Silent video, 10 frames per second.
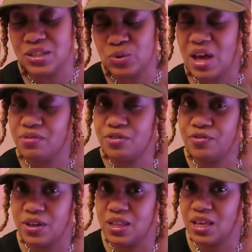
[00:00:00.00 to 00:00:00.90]
do have a
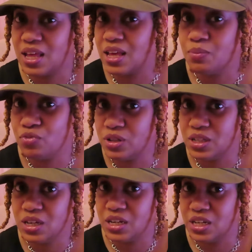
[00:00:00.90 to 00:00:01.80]
feeling like I'm
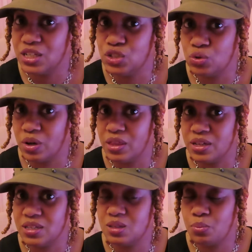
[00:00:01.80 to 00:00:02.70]
really going to enjoy
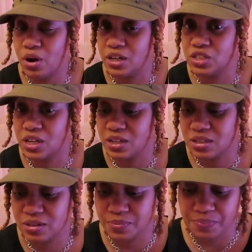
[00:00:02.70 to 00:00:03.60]
this project.